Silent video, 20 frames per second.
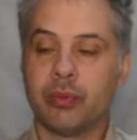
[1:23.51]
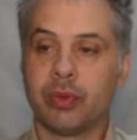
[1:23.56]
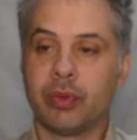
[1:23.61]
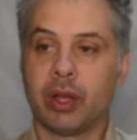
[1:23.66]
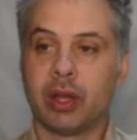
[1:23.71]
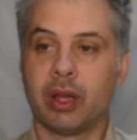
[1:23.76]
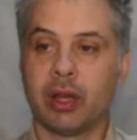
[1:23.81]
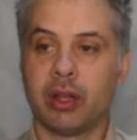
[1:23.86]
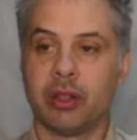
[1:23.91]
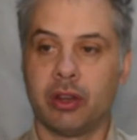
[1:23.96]

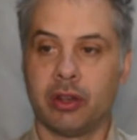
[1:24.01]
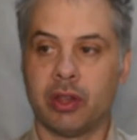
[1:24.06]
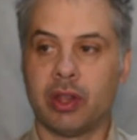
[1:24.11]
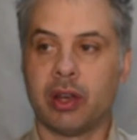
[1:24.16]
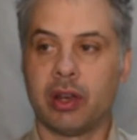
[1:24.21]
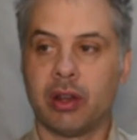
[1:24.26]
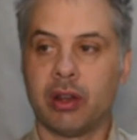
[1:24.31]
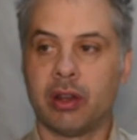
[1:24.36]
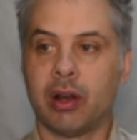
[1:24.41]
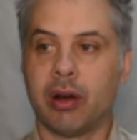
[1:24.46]

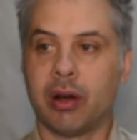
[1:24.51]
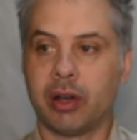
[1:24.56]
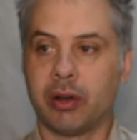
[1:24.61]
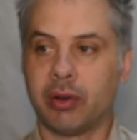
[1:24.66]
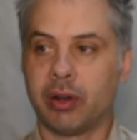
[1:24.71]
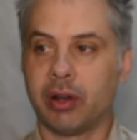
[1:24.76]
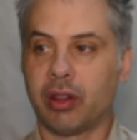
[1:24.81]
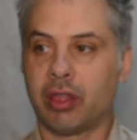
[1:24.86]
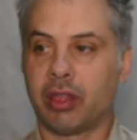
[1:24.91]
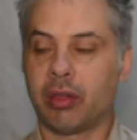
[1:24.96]
that are under
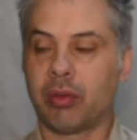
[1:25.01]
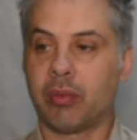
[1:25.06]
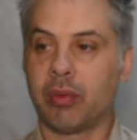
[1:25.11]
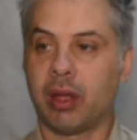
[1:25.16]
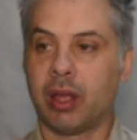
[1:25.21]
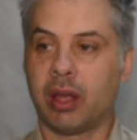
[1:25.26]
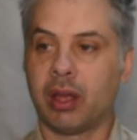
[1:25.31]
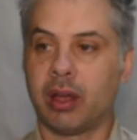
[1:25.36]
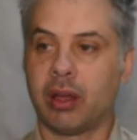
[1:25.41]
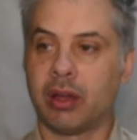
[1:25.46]
its
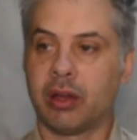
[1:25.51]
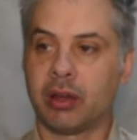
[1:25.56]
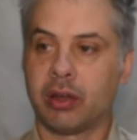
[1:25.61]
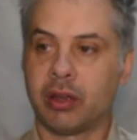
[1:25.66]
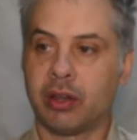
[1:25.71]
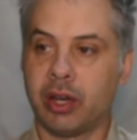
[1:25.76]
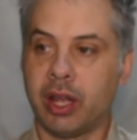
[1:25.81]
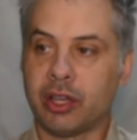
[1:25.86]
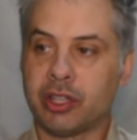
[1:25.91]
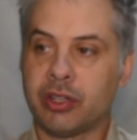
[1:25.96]

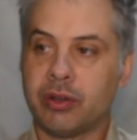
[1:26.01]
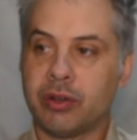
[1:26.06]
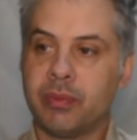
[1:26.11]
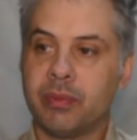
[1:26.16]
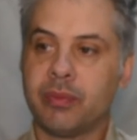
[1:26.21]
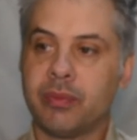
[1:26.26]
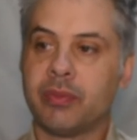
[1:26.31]
connection.